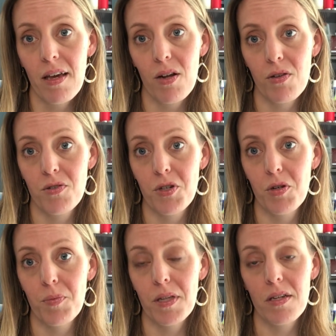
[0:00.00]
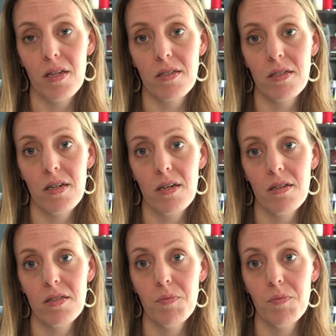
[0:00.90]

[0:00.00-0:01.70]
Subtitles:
and also your ability to